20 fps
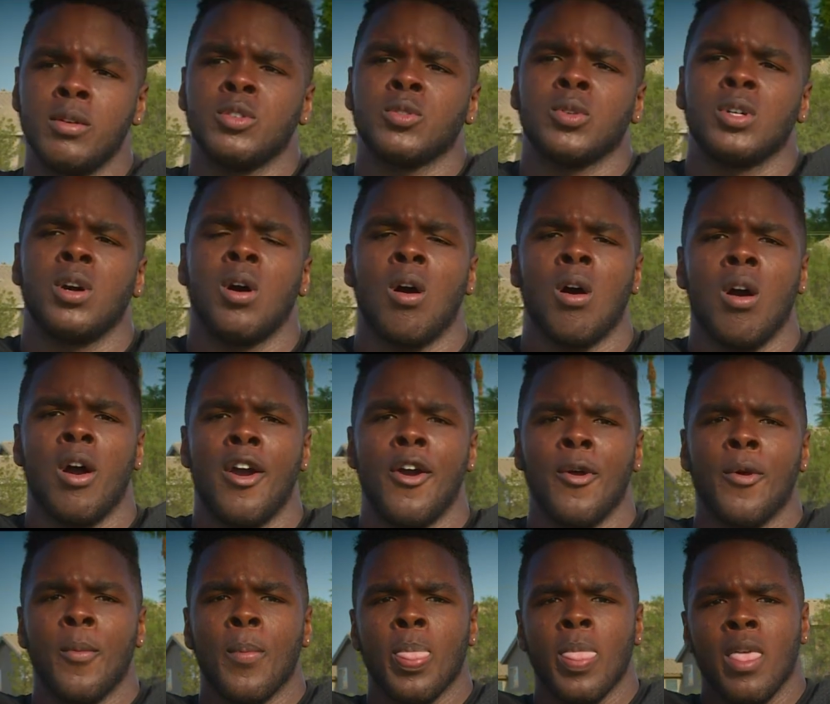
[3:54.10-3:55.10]
it was real
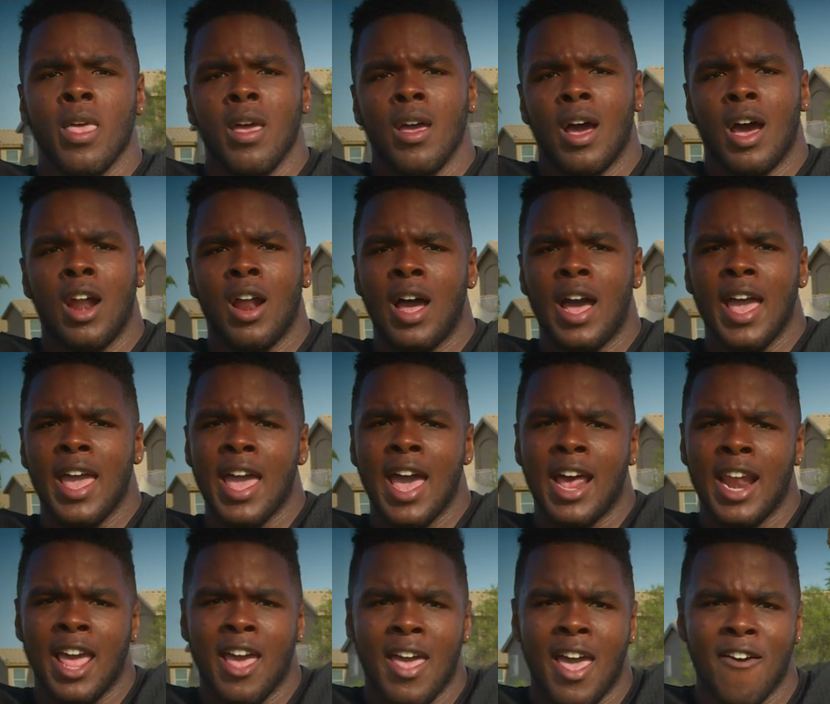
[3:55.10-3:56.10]
hard. I know I ain't
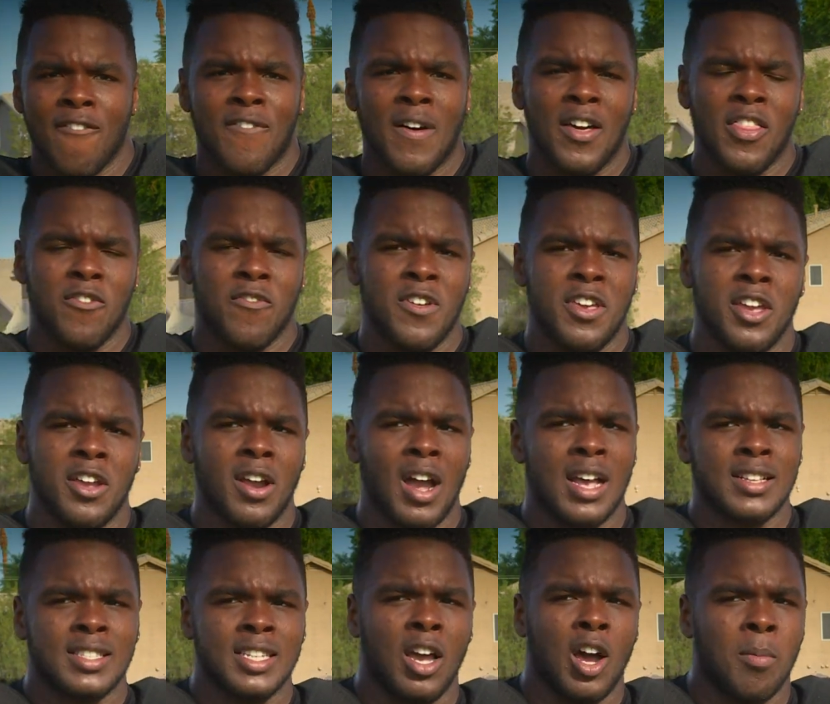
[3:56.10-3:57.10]
had a, a father figure.
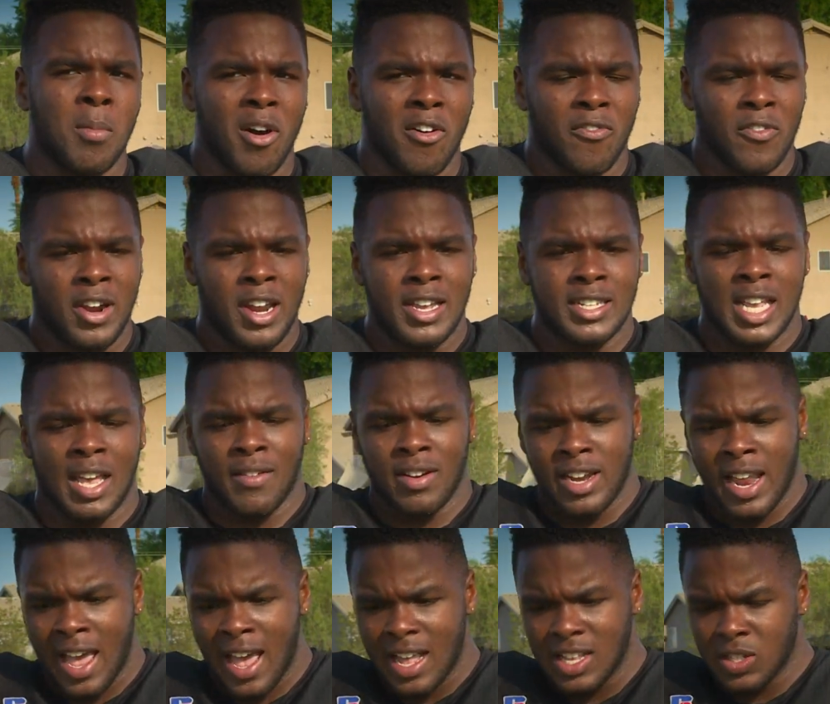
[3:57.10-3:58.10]
I see all my friends
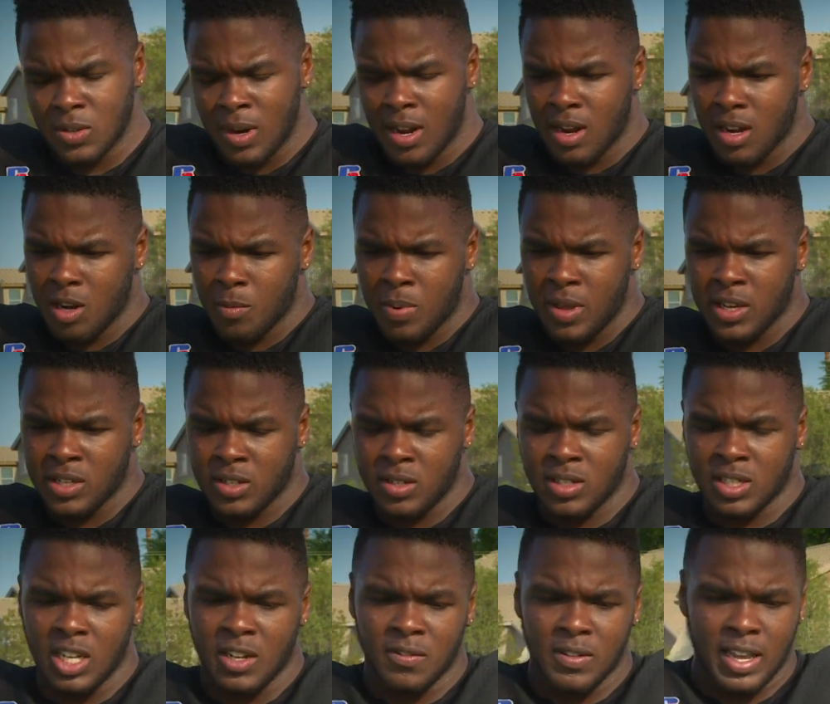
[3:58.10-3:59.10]
having dads around the
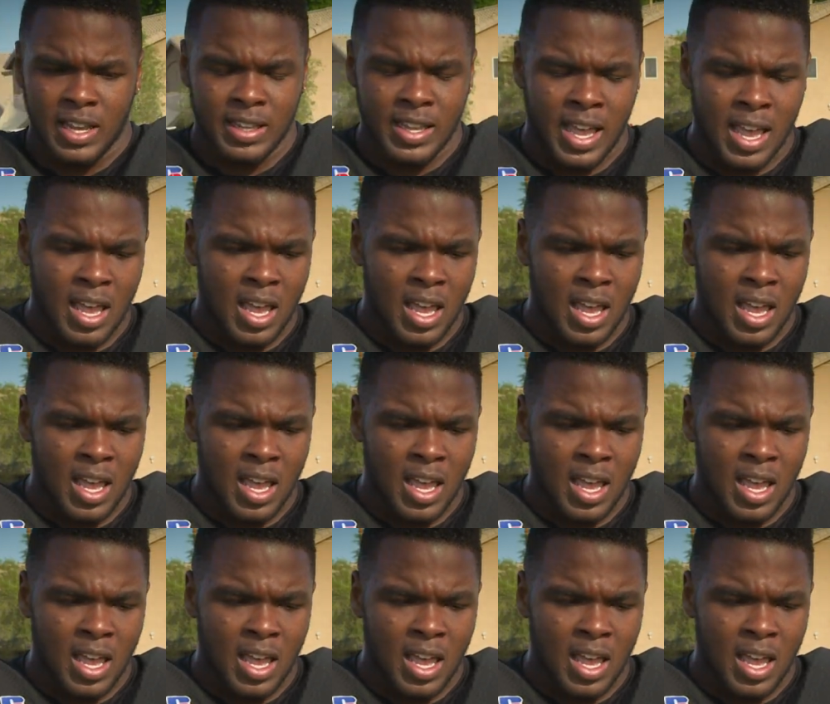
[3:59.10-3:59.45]
picture, stuff like